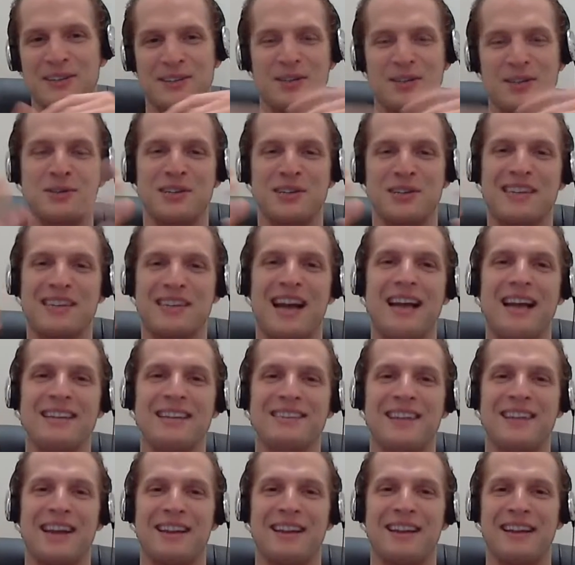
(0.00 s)
There was this guy
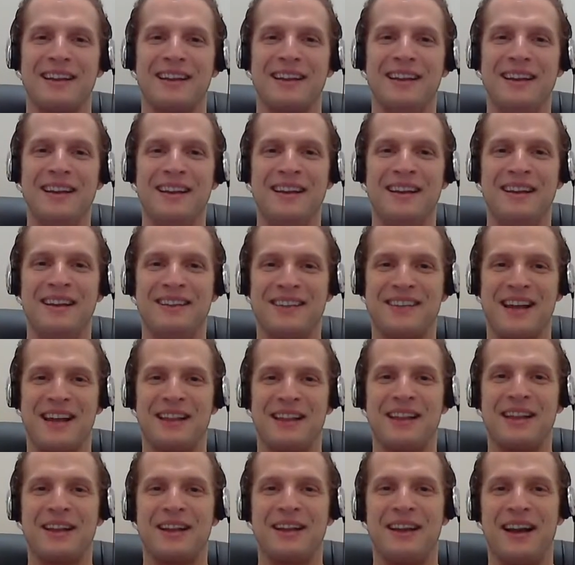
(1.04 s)
selling
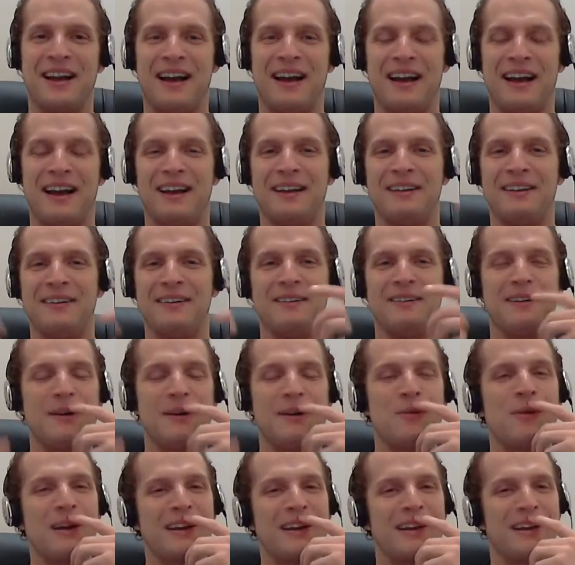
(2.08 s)

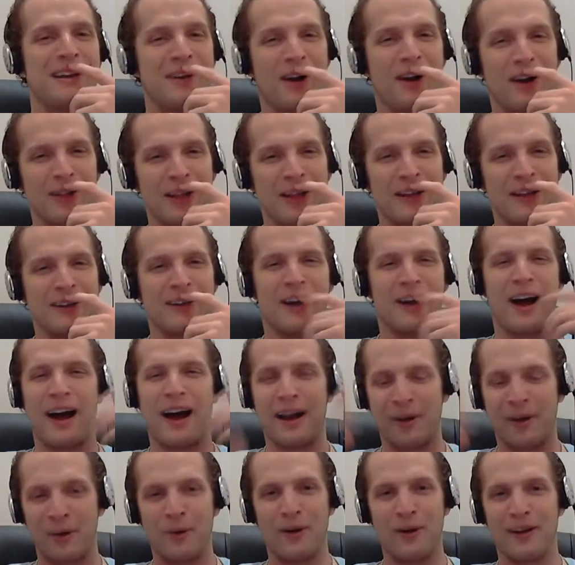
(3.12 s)
what did he call it?
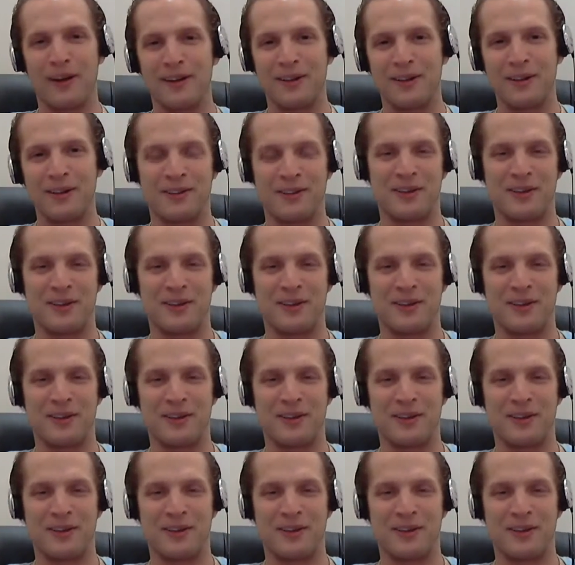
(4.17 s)
God oil.